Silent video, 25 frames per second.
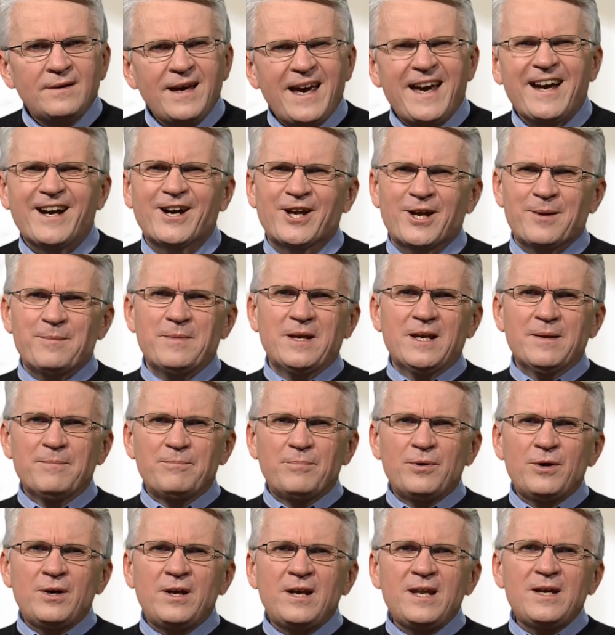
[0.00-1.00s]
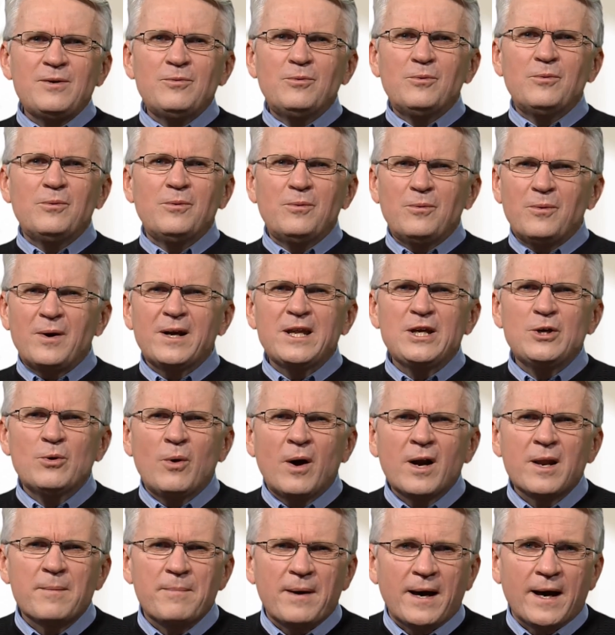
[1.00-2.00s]
Hang on a minute, Bernie, what are you
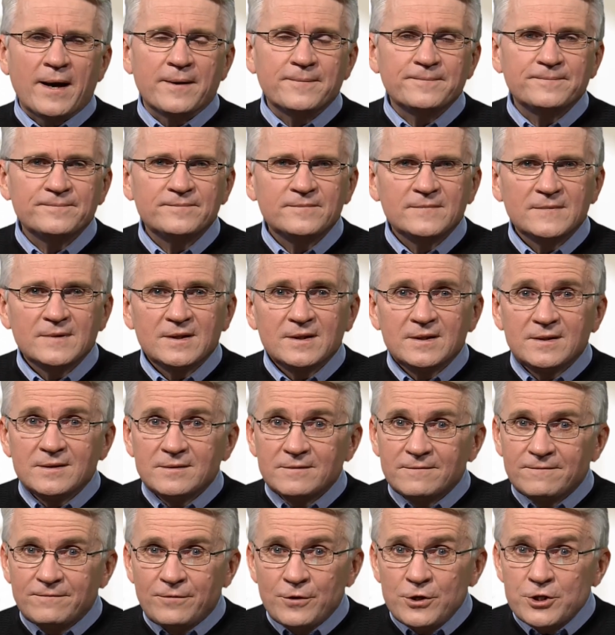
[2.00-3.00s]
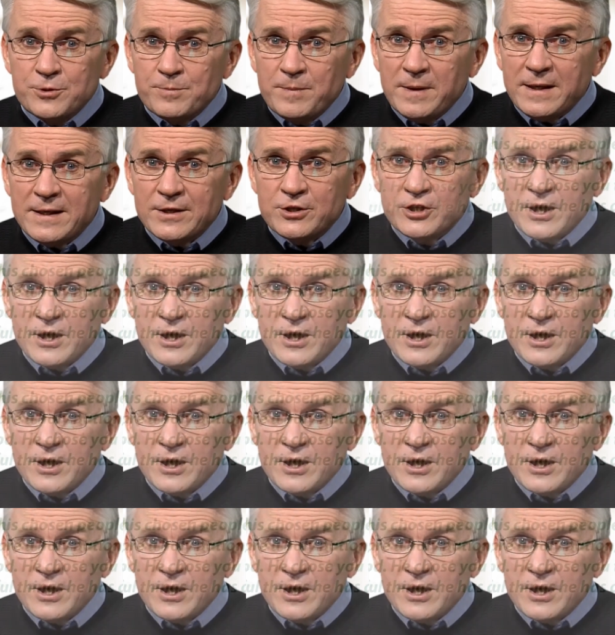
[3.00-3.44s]
on about? 1 Peter